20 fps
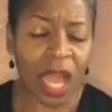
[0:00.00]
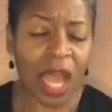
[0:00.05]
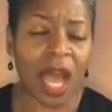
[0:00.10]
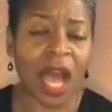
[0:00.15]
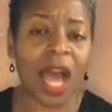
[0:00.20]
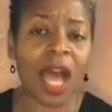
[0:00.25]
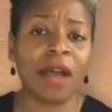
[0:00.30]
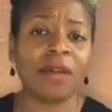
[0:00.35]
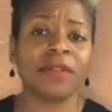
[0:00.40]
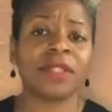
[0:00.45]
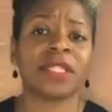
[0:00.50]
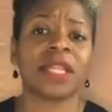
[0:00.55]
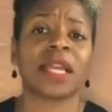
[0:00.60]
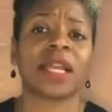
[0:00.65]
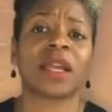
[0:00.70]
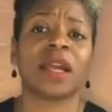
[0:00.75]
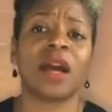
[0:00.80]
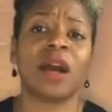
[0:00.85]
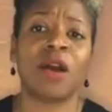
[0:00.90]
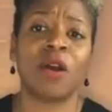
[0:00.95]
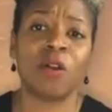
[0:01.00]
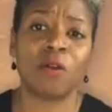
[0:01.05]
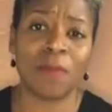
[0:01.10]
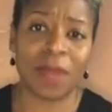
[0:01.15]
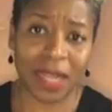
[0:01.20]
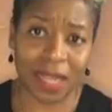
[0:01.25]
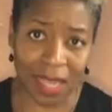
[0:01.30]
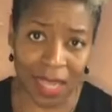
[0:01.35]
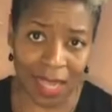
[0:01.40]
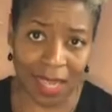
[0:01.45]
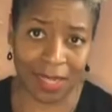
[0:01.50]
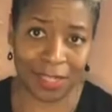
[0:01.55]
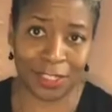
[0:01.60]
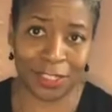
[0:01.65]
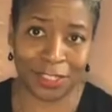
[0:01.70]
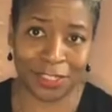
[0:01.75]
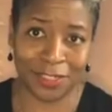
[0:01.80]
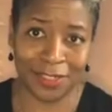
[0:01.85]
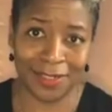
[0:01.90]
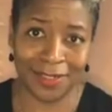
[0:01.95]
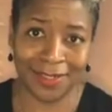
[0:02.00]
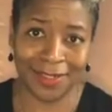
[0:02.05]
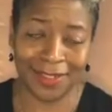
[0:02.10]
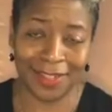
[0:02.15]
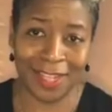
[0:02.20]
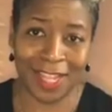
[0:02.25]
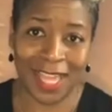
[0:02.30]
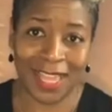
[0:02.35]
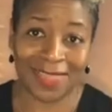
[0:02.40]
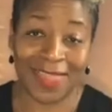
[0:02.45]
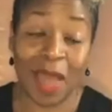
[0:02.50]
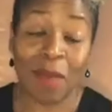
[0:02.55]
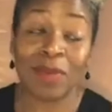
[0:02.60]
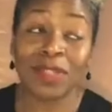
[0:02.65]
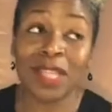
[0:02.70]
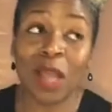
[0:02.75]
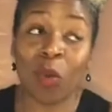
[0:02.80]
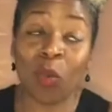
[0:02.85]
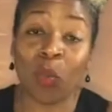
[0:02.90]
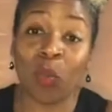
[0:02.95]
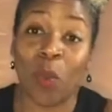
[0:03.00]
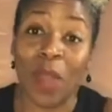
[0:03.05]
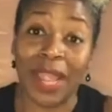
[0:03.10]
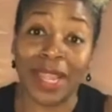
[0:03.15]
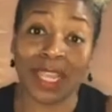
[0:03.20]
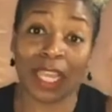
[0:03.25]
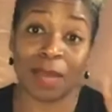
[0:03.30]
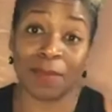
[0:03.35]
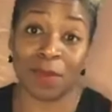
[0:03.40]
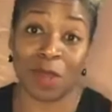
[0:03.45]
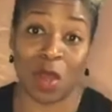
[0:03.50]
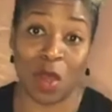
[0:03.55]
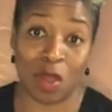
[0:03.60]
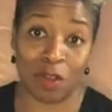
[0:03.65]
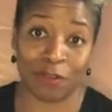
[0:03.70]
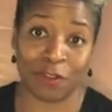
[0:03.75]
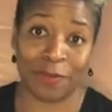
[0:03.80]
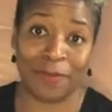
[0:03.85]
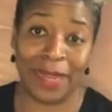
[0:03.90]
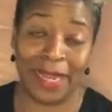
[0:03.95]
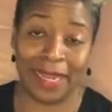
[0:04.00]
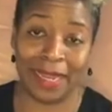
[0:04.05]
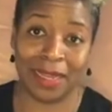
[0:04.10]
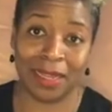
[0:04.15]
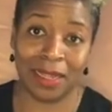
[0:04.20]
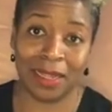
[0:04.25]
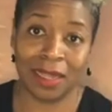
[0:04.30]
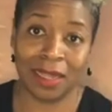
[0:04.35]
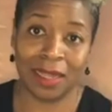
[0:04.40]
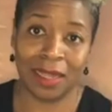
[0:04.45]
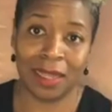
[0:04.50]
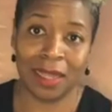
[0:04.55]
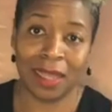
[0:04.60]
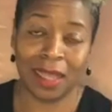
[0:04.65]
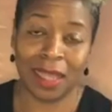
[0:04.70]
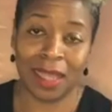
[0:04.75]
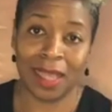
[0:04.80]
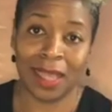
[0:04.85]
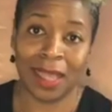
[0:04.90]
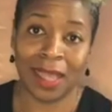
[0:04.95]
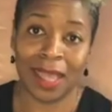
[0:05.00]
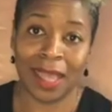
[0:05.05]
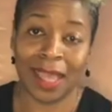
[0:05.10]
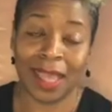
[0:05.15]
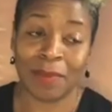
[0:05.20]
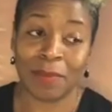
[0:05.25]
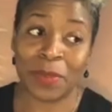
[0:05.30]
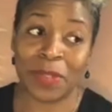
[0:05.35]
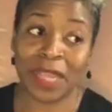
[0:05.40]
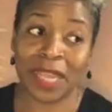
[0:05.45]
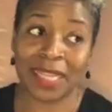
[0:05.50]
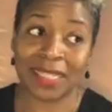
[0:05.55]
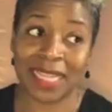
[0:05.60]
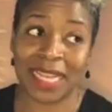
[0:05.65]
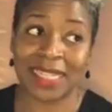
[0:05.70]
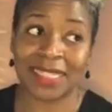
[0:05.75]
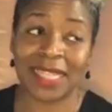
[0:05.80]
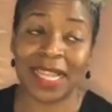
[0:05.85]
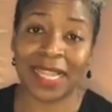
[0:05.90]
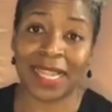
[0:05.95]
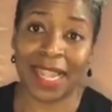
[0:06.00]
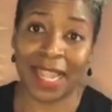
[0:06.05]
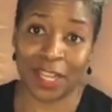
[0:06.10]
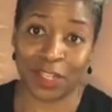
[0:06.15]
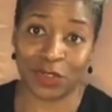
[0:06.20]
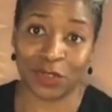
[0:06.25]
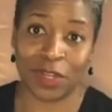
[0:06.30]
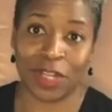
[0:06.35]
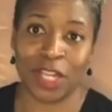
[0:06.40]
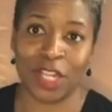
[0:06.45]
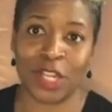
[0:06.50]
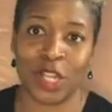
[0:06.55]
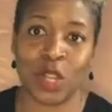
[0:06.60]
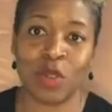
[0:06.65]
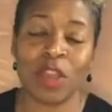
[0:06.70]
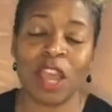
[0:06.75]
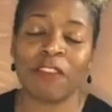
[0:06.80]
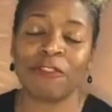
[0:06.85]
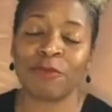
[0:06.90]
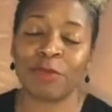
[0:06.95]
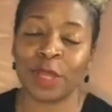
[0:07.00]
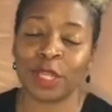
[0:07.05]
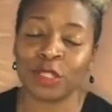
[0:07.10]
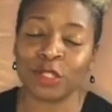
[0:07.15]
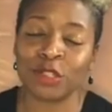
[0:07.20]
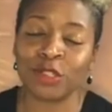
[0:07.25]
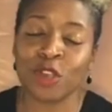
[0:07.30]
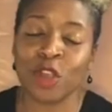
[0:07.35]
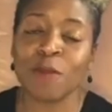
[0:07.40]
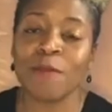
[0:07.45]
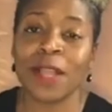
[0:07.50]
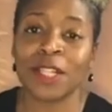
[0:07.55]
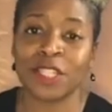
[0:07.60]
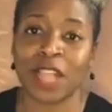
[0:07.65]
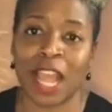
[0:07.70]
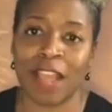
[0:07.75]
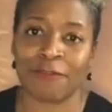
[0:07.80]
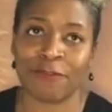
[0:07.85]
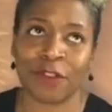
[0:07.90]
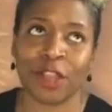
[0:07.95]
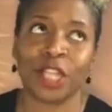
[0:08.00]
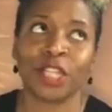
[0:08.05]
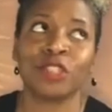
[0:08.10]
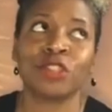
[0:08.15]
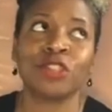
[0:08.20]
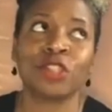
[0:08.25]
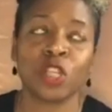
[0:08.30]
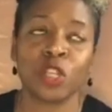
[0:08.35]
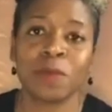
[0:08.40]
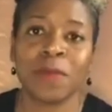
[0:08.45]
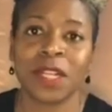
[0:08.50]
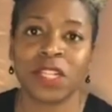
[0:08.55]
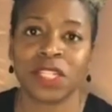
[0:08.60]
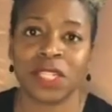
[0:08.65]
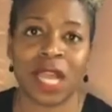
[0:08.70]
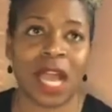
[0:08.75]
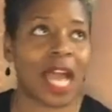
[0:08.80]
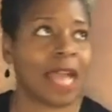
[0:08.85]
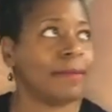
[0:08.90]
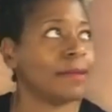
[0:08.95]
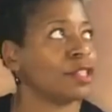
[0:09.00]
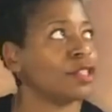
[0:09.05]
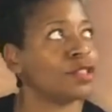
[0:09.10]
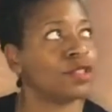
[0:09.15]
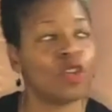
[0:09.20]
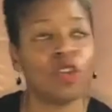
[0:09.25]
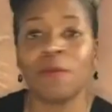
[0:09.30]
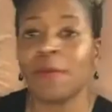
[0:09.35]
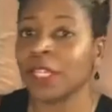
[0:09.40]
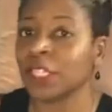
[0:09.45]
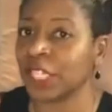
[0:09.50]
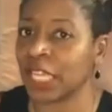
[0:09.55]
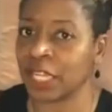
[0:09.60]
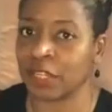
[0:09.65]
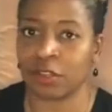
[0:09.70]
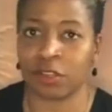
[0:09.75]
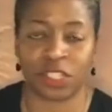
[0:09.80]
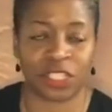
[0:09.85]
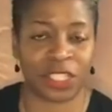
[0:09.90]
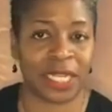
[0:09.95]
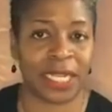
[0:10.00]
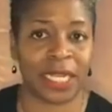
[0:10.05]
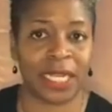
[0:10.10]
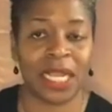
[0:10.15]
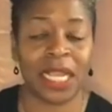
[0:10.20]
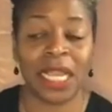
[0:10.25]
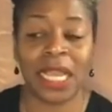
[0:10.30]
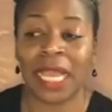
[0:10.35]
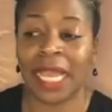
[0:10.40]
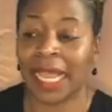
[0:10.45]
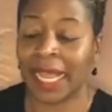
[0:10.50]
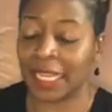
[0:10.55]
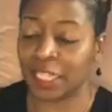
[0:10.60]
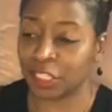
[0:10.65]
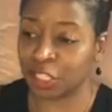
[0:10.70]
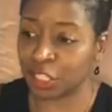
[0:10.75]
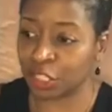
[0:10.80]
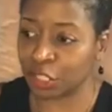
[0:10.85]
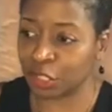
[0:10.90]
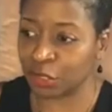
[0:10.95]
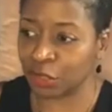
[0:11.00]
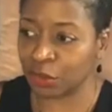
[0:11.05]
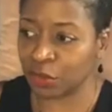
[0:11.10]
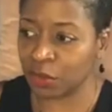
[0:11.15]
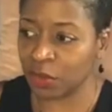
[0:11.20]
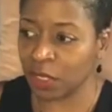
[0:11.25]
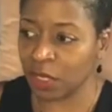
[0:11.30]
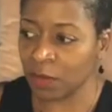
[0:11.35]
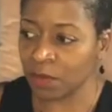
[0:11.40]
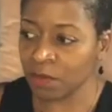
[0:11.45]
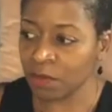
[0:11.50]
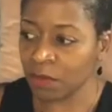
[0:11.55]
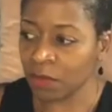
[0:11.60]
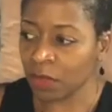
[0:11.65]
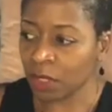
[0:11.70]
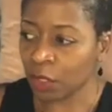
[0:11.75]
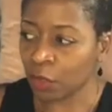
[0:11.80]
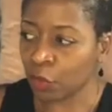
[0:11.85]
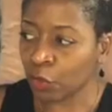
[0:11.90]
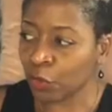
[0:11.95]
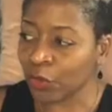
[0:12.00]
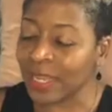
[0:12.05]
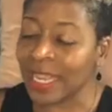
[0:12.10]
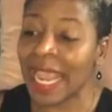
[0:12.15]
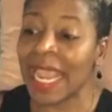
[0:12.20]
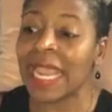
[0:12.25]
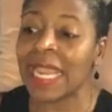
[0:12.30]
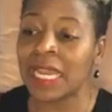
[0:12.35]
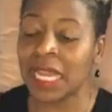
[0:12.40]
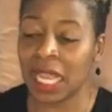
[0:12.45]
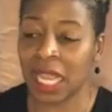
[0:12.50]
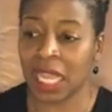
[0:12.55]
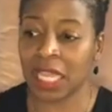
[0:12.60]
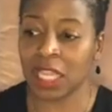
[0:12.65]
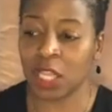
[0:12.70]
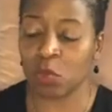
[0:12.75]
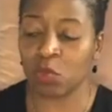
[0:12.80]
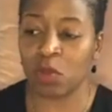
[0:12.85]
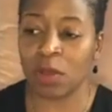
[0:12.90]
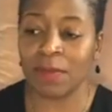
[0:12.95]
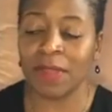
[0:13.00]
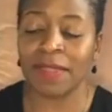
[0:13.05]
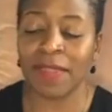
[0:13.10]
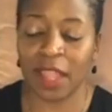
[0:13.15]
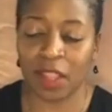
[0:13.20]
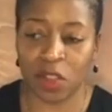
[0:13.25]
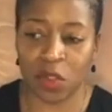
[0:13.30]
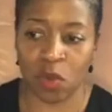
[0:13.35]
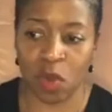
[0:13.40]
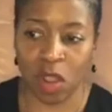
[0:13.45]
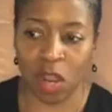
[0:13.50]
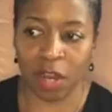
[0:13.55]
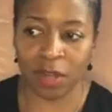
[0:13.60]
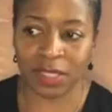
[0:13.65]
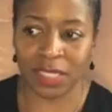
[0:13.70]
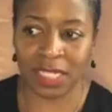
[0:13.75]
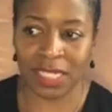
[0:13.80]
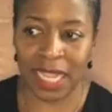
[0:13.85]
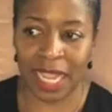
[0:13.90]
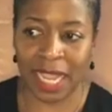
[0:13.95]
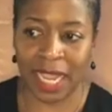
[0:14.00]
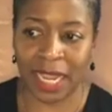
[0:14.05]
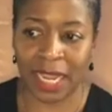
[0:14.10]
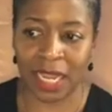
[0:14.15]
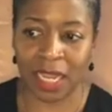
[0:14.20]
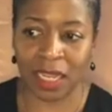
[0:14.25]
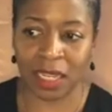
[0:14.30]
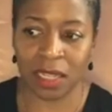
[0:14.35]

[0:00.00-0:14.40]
I was like, oh my gosh, that was a wake-up call for me. Because I said, Kendra, you have put so much effort and so much time and so much energy into creating the woman that you are today.